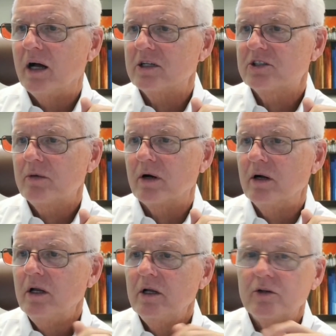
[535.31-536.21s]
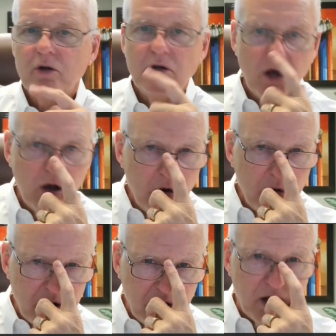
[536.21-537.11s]
Shimmer, do you
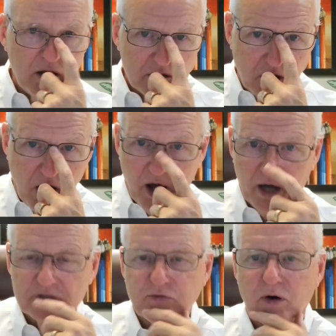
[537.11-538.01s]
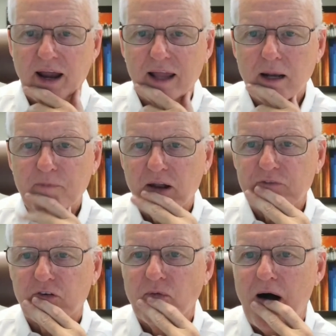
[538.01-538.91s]
know laws for I ended up filing
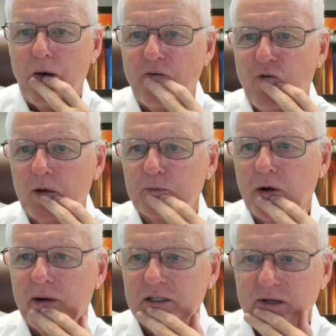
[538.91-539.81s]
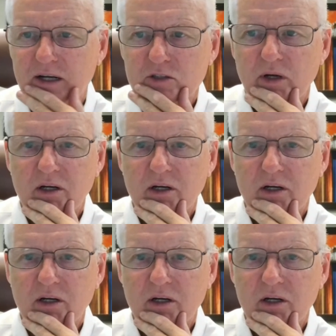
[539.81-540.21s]
for a law, 4 months prior I got his green